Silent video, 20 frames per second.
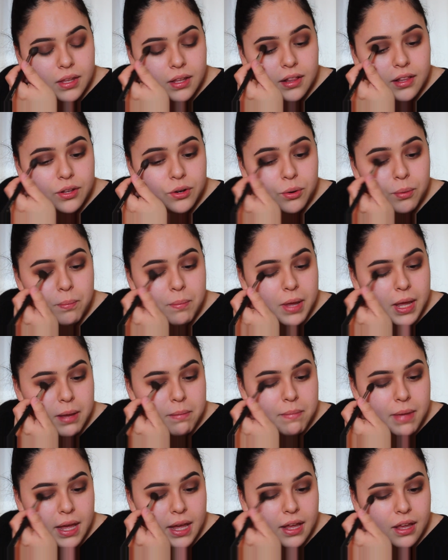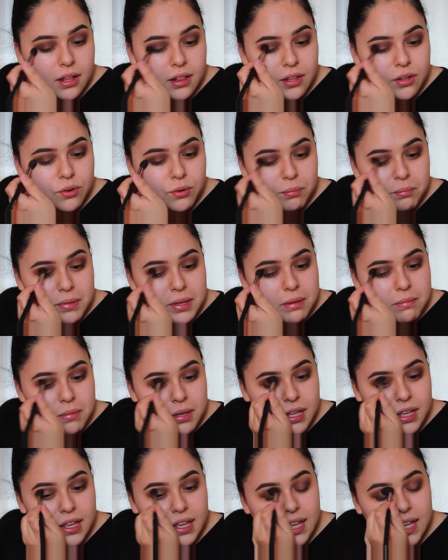little May, little
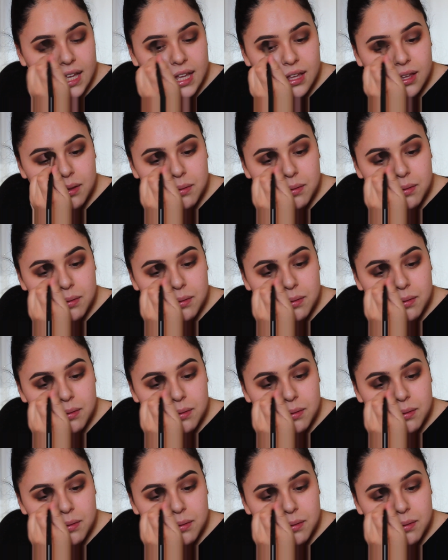Mimi,